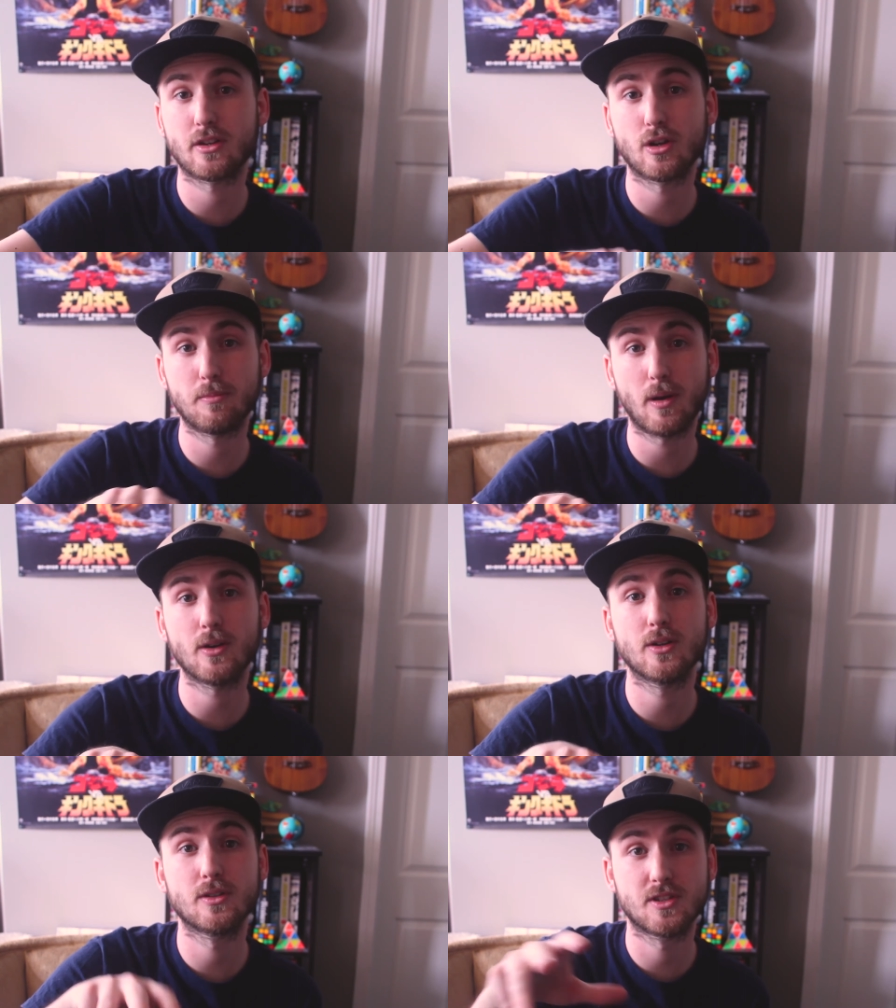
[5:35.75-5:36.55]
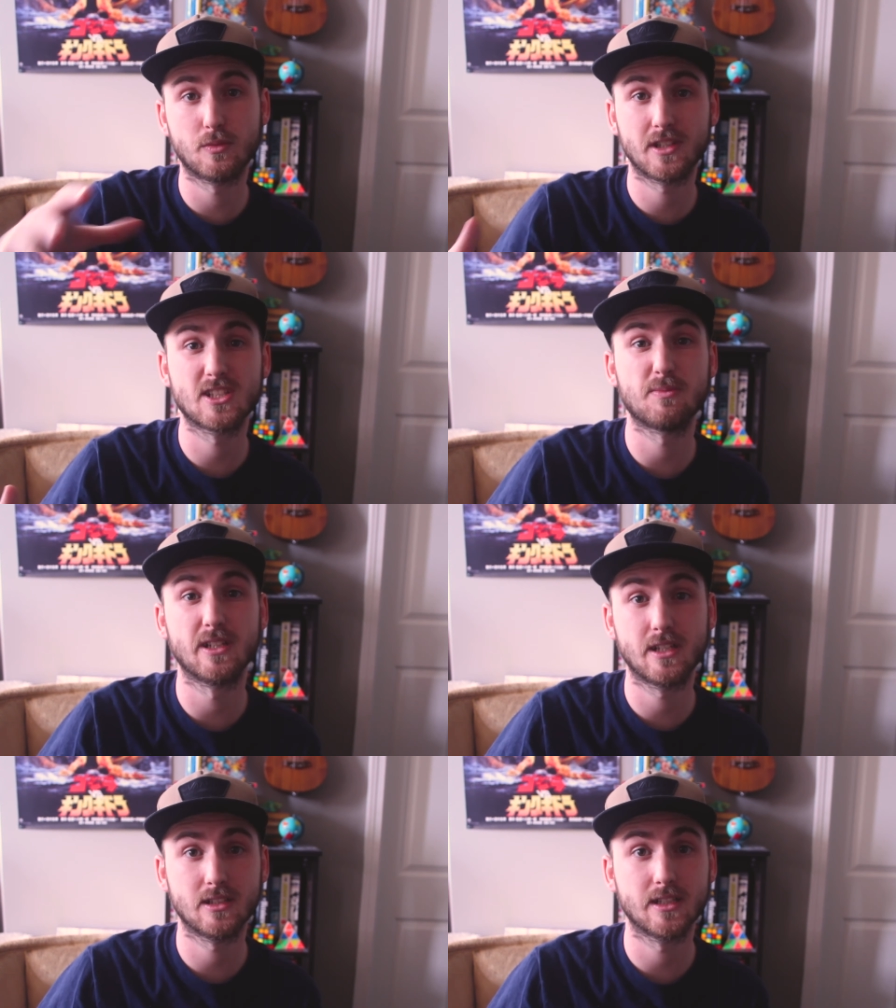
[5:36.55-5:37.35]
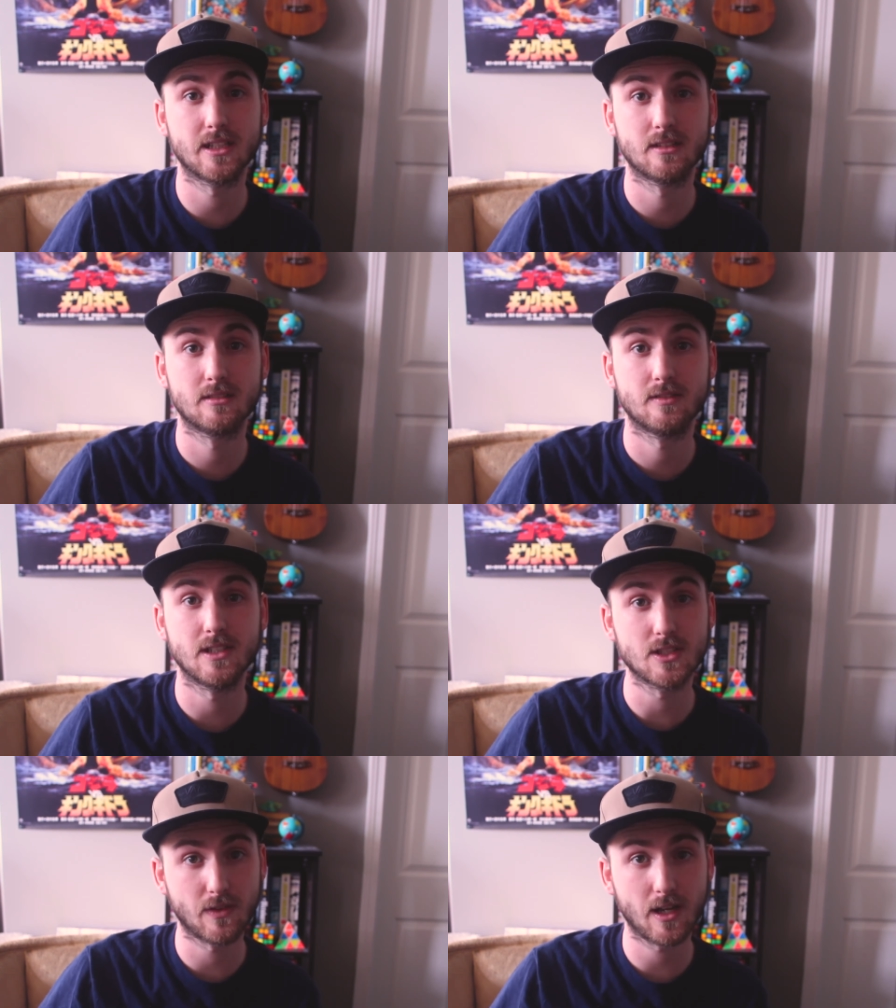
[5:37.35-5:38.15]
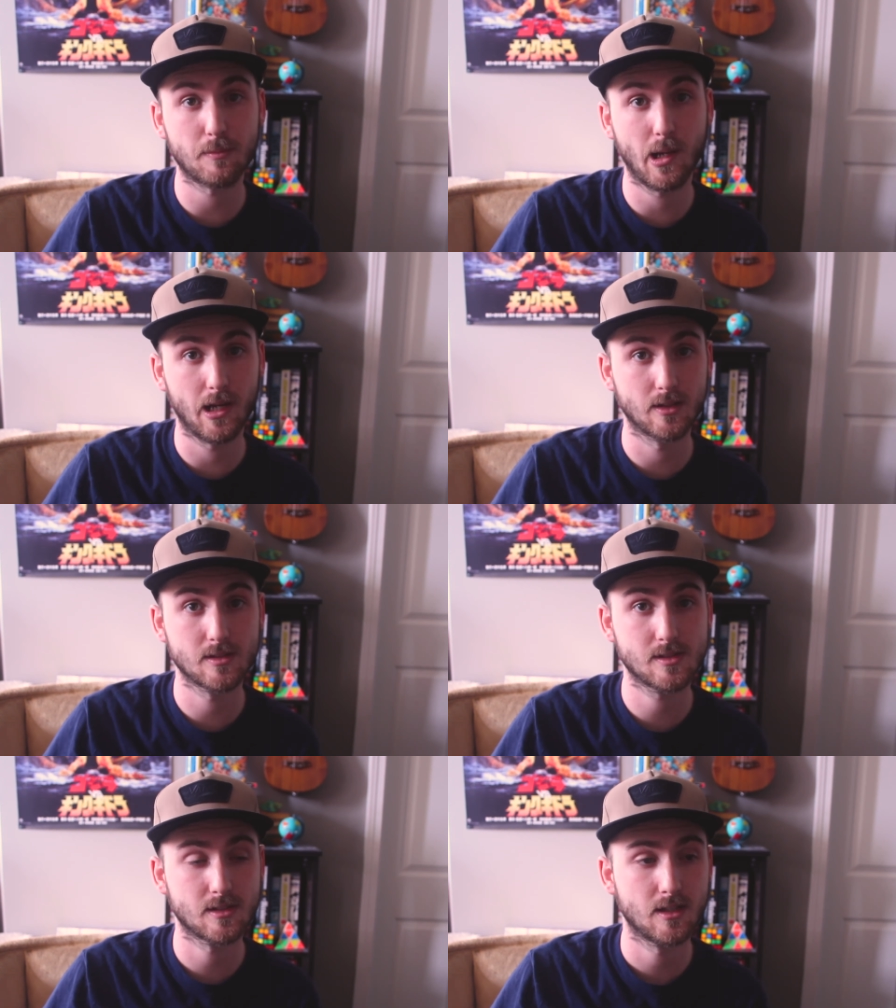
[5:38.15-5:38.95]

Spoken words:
that her partner is the one that's been killing these vampires